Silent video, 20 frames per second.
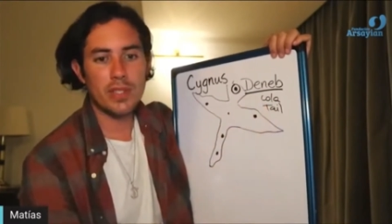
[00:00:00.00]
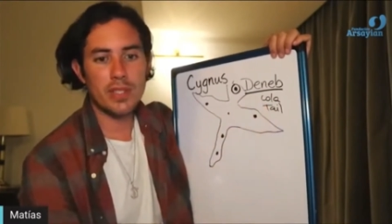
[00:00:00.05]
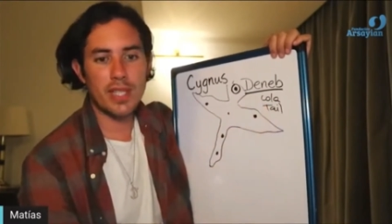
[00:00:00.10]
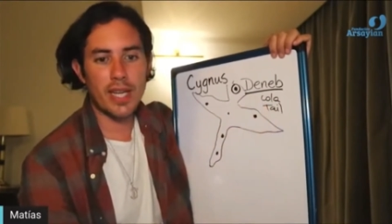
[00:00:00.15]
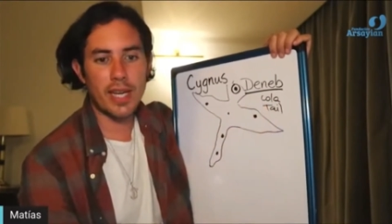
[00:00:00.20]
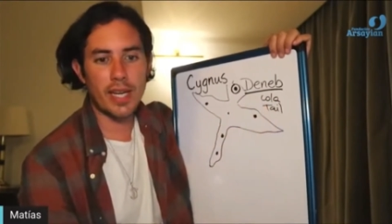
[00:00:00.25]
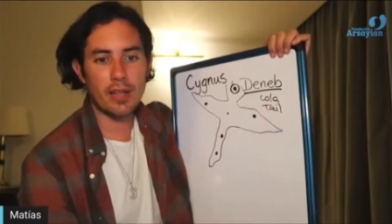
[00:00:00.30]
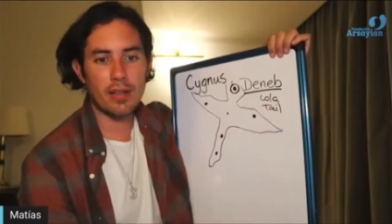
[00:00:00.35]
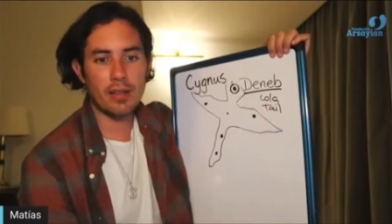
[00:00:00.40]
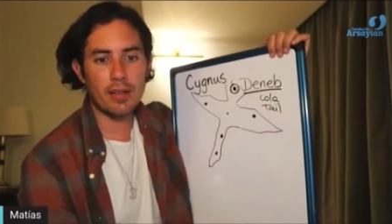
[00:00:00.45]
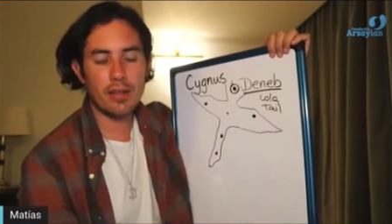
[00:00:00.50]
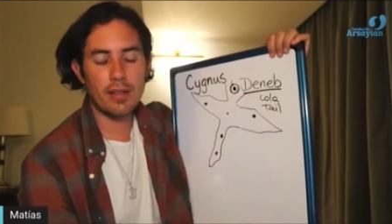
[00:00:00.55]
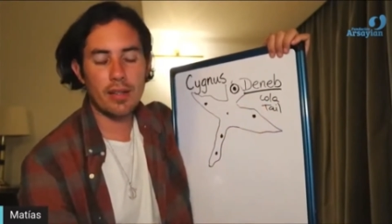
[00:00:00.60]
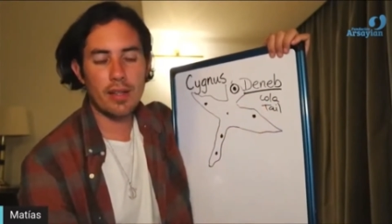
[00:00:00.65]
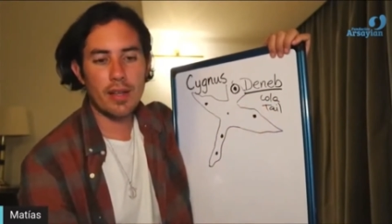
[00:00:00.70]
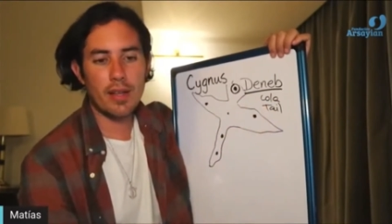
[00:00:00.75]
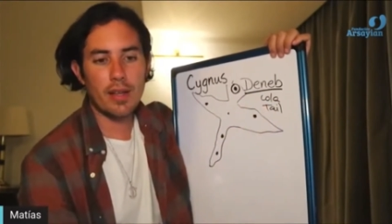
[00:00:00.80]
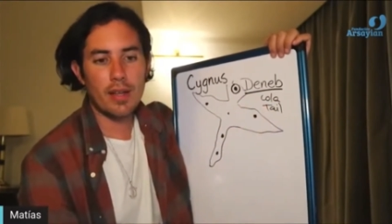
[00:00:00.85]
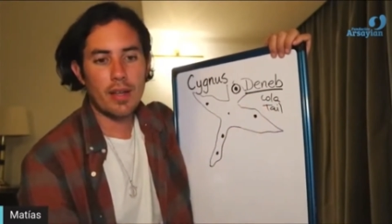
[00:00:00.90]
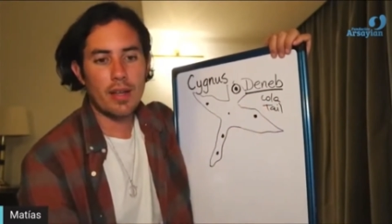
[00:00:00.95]
Tail,
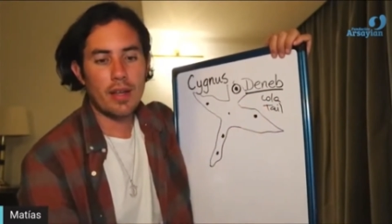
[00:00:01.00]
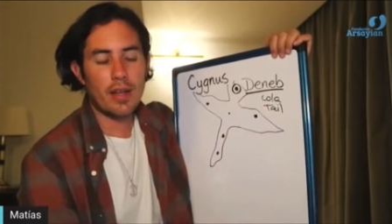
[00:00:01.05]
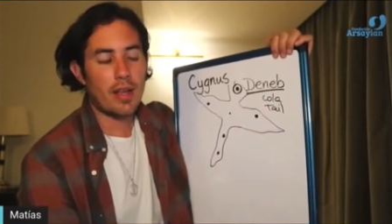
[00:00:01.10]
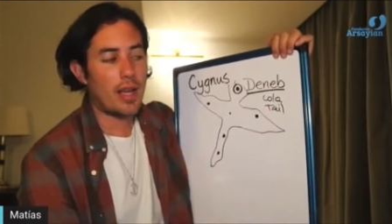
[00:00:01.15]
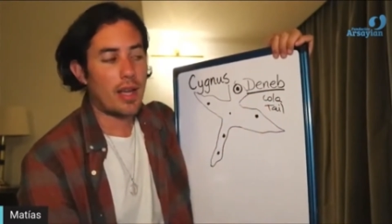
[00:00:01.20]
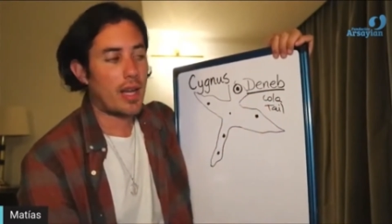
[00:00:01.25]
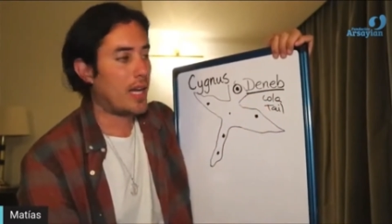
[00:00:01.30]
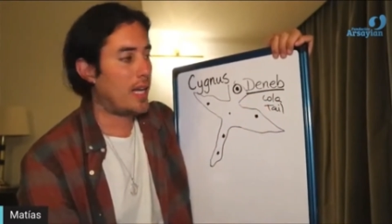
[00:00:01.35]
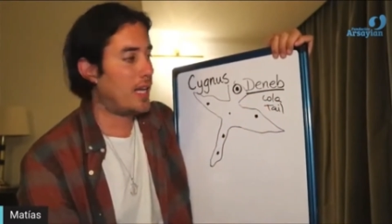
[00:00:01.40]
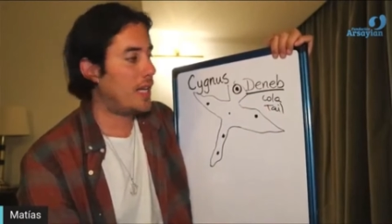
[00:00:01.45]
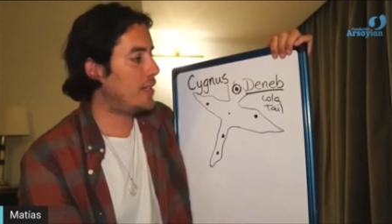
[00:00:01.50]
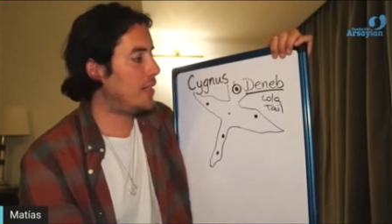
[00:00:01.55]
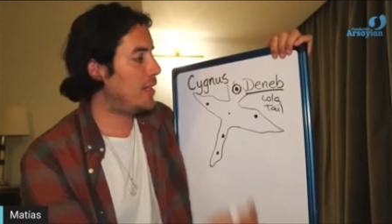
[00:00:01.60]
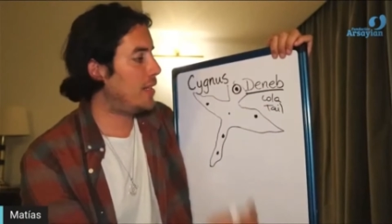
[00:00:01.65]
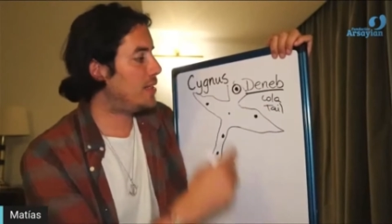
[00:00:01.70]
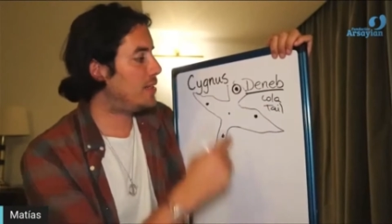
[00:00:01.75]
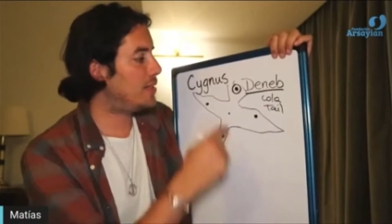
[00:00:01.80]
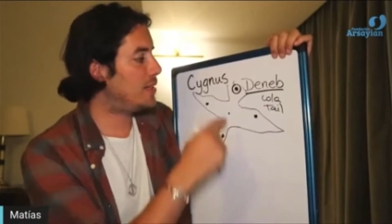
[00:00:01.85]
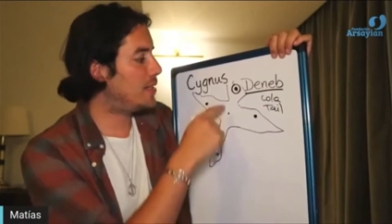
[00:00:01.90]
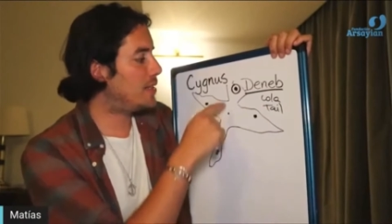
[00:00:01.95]
and
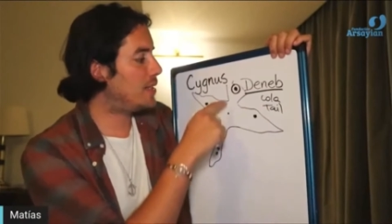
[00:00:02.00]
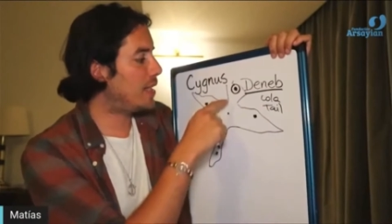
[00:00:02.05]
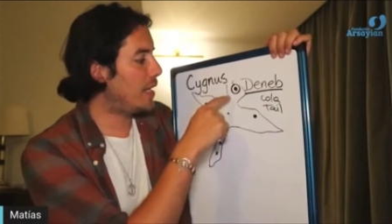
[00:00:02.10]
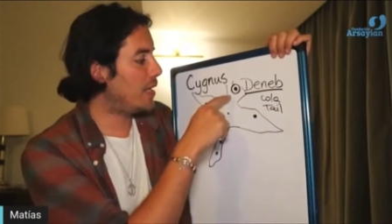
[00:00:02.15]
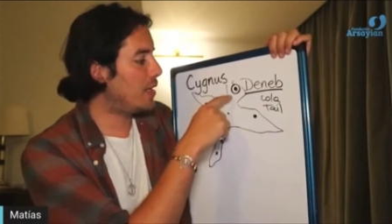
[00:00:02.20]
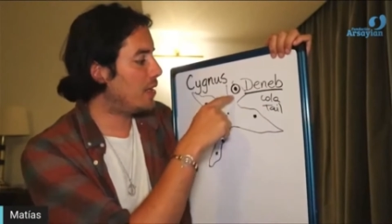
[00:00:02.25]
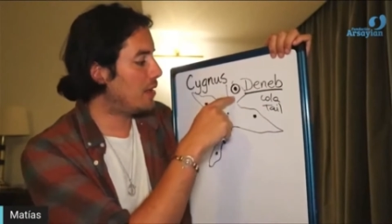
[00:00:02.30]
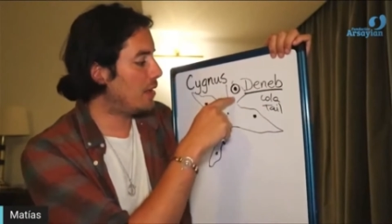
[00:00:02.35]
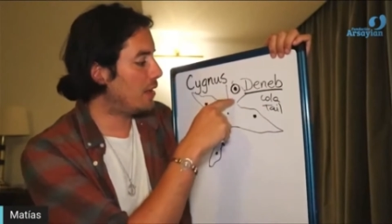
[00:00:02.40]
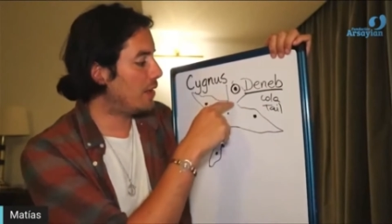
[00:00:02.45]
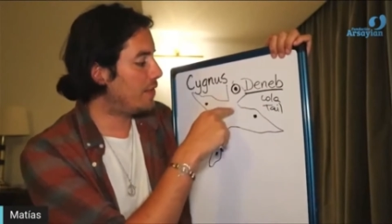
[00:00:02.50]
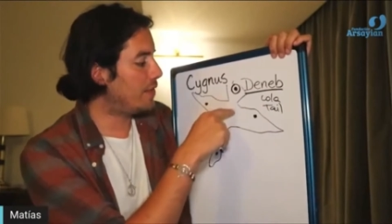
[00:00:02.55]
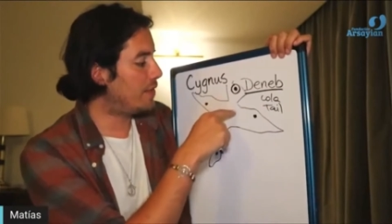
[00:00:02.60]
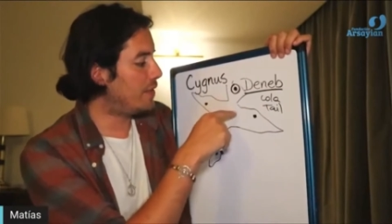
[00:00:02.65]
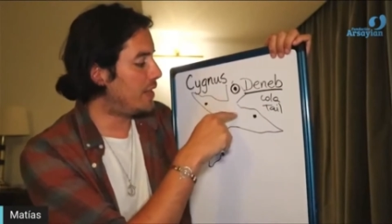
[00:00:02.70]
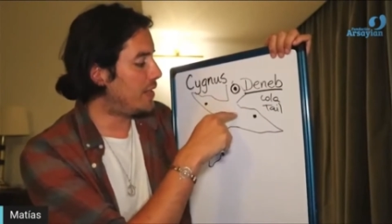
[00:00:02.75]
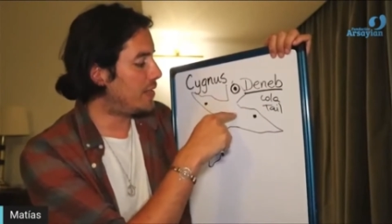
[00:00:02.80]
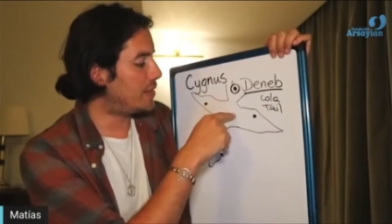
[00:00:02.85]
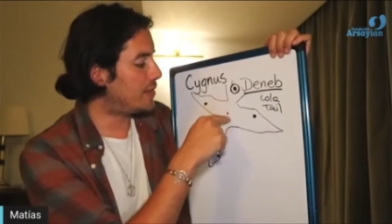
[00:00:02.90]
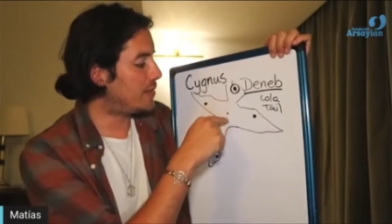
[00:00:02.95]
is the tail of
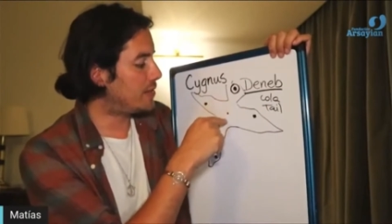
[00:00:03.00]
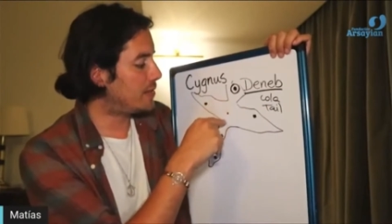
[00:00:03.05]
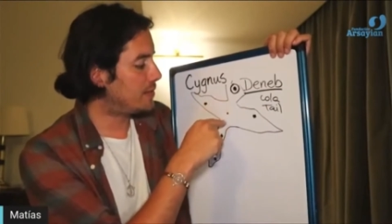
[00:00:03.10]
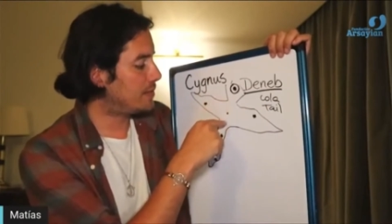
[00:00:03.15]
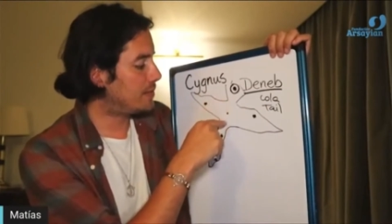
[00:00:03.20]
this.